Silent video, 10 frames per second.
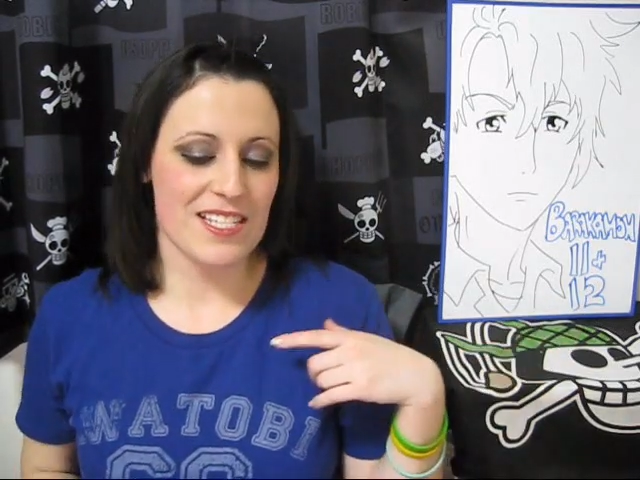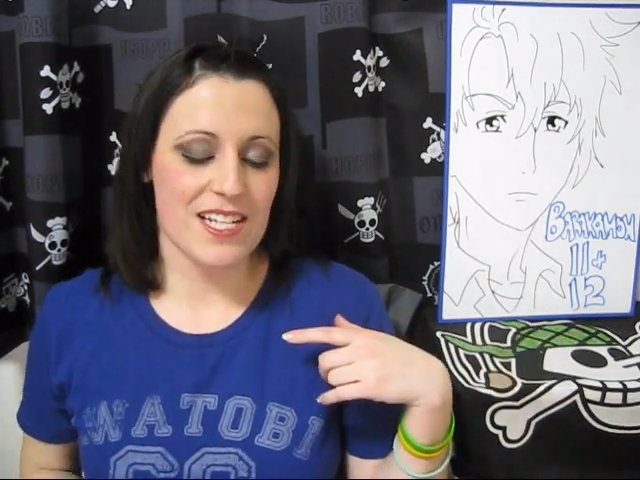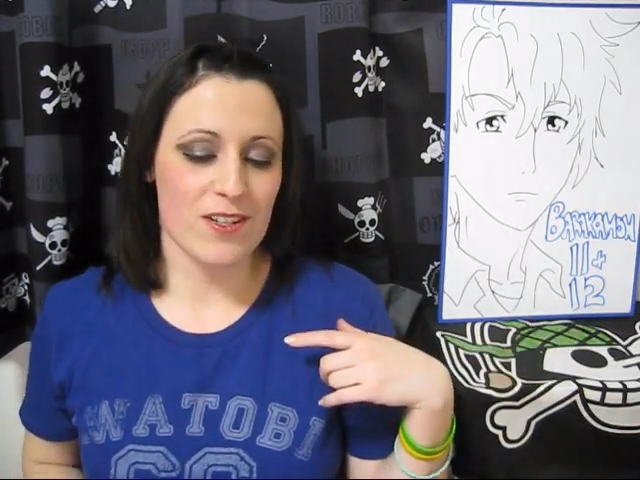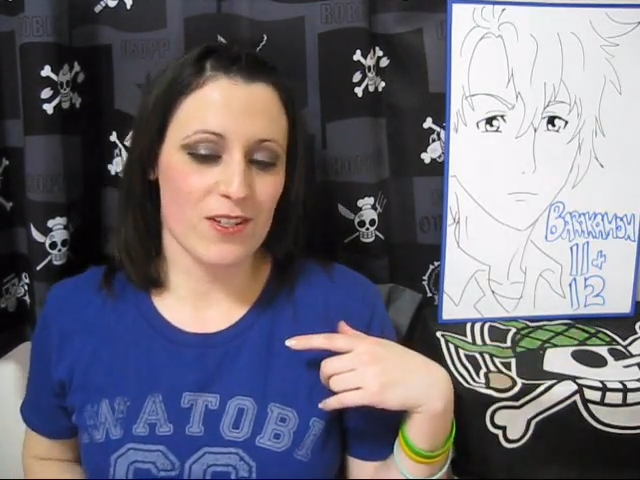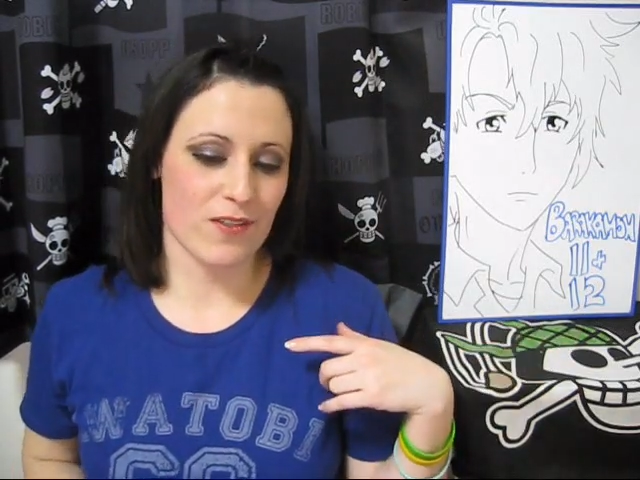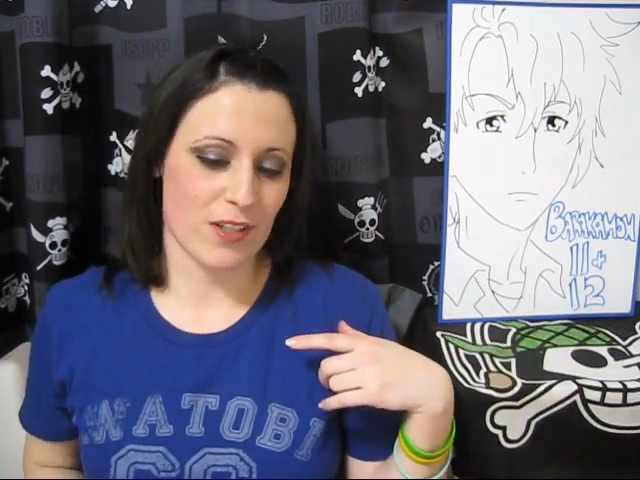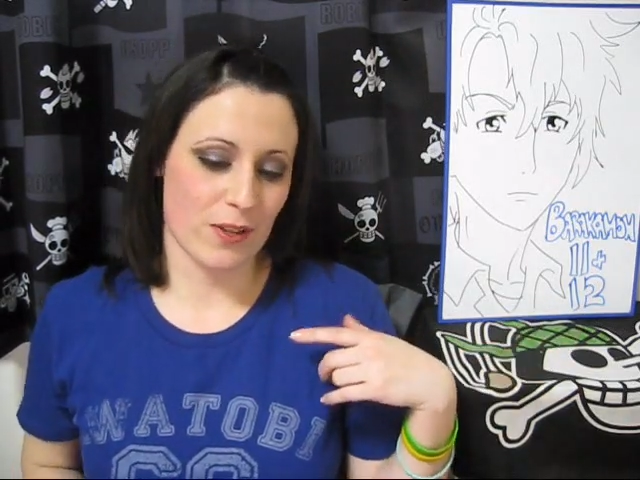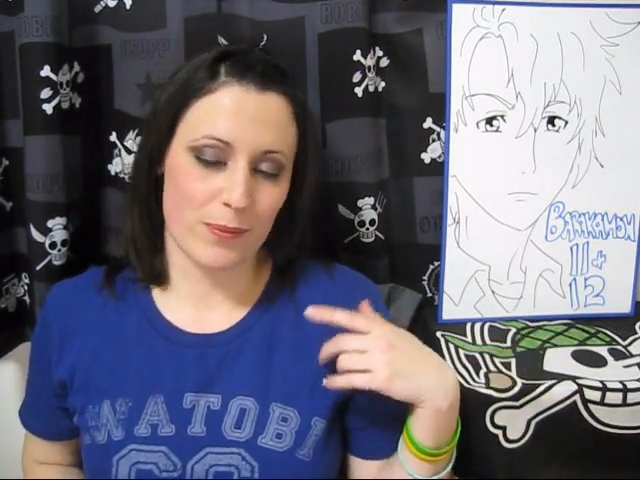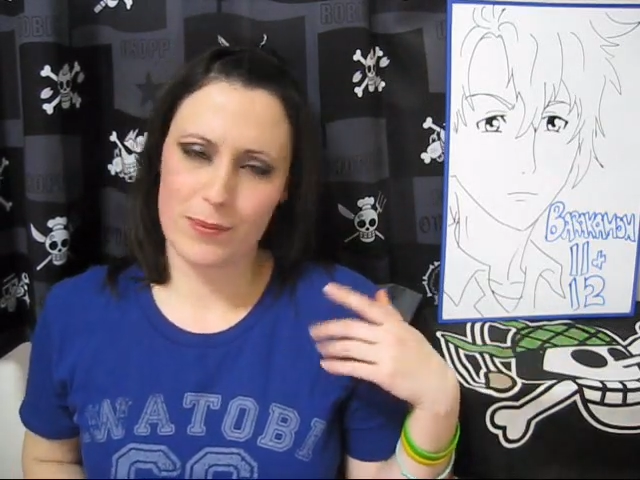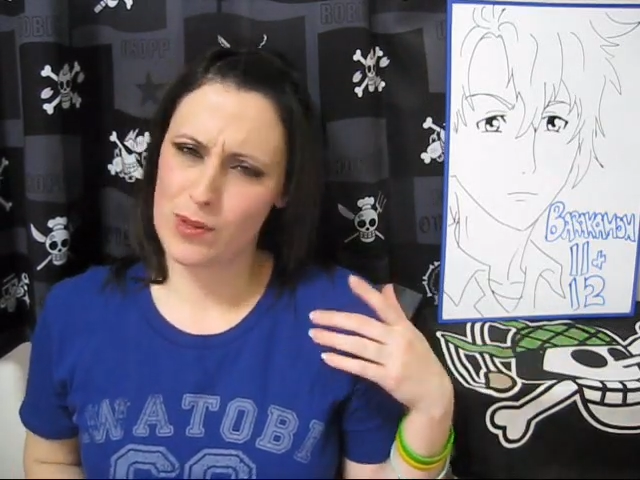a series
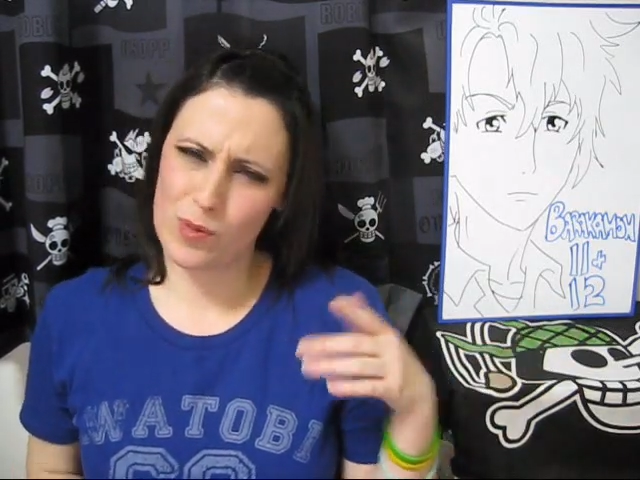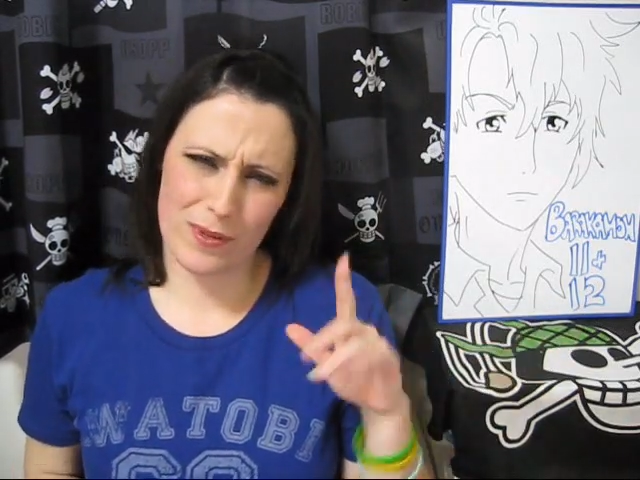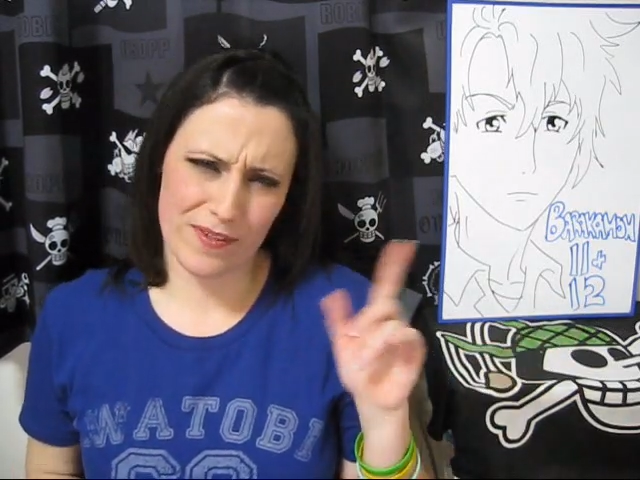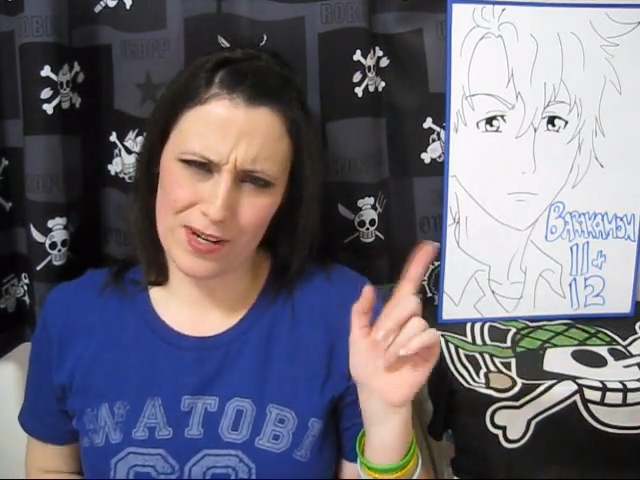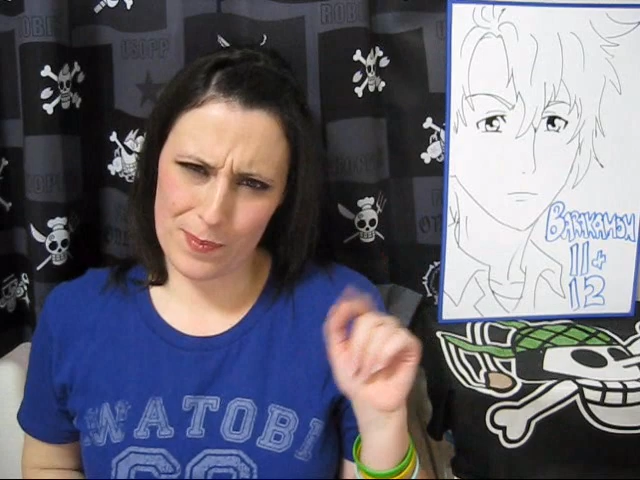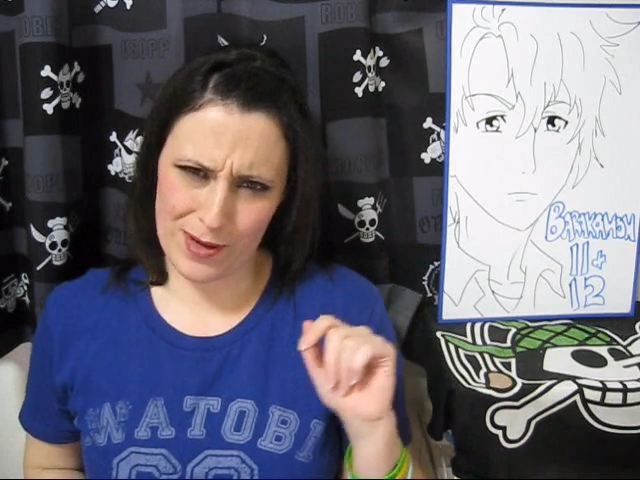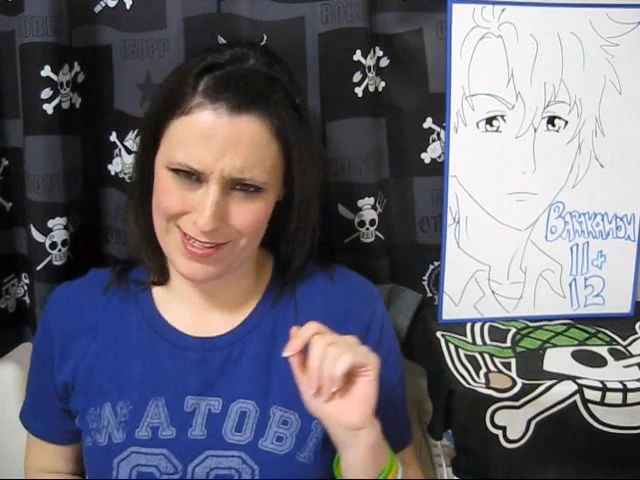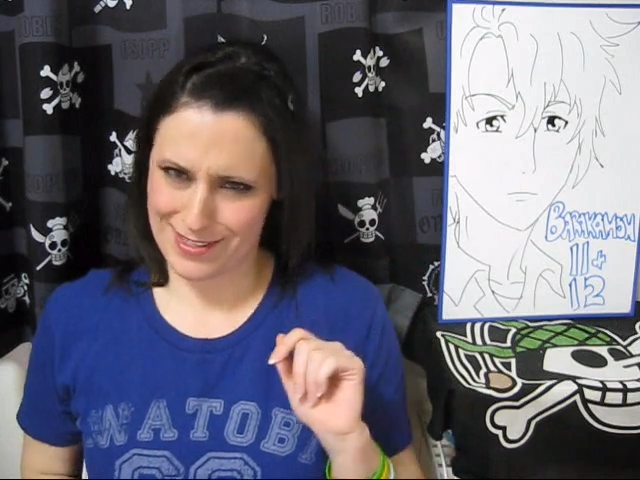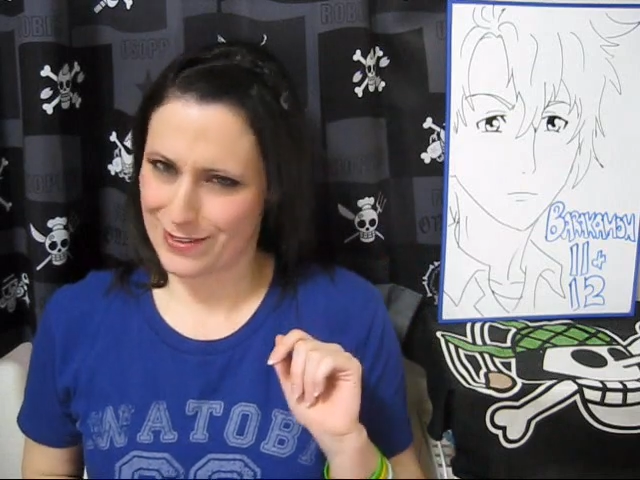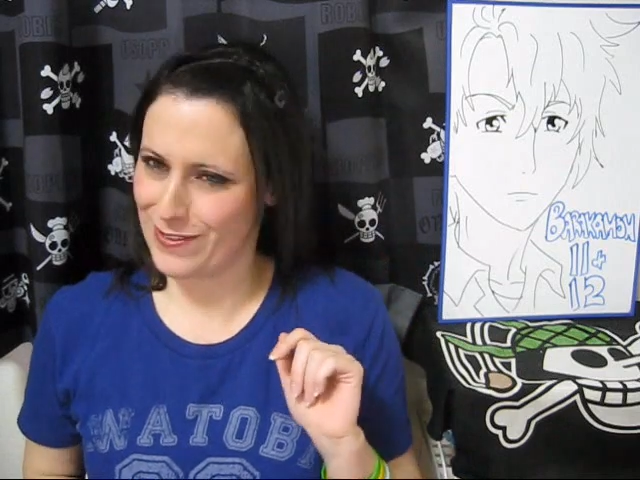review. It will be very
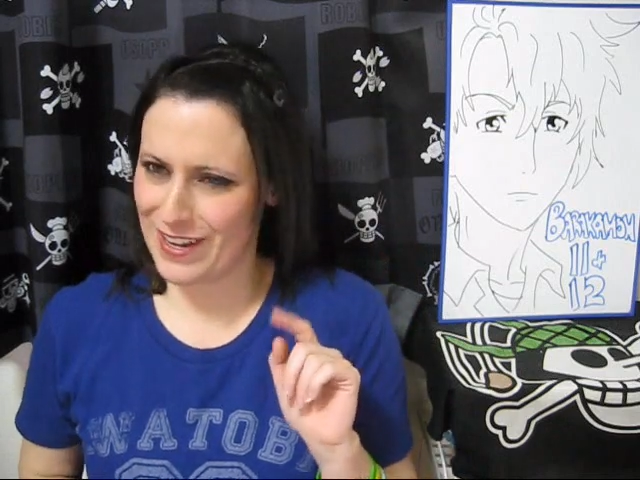positive.